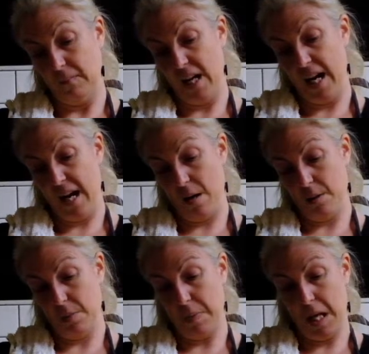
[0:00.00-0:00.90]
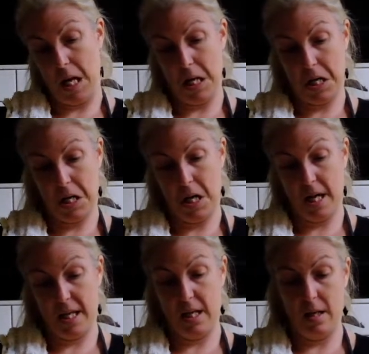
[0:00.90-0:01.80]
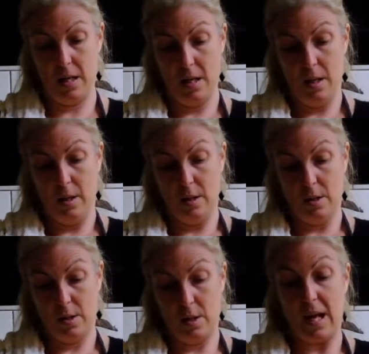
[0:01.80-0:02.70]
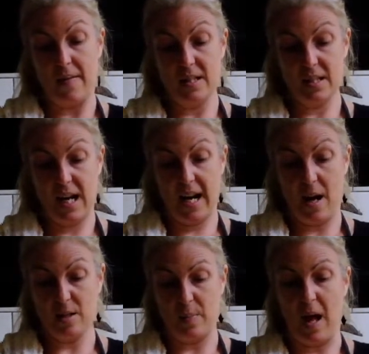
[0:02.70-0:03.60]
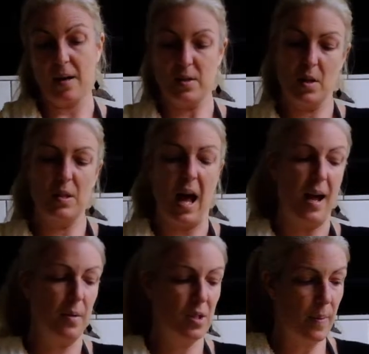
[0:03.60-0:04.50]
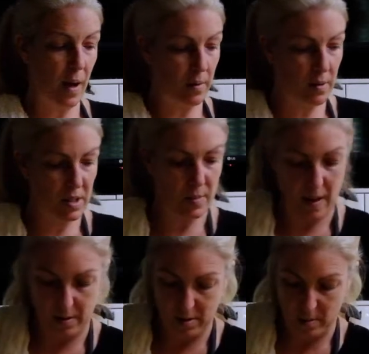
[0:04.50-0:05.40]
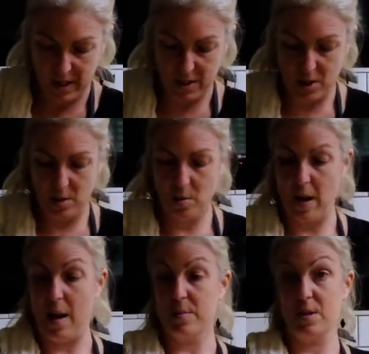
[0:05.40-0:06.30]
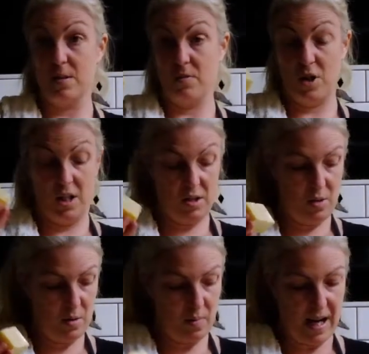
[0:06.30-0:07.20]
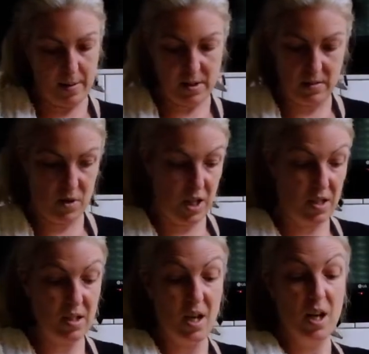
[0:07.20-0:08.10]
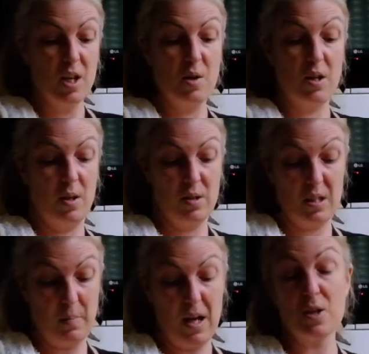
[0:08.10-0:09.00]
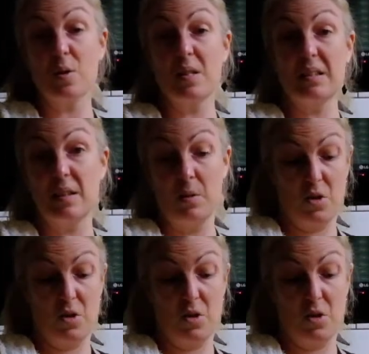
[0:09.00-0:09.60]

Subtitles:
8-ounce block, I think. So yeah, this is an 8-ounce block. So yeah, I used this is about 2 ounces of cheese, 2 to 3 ounces of cheese. You can use as much or as little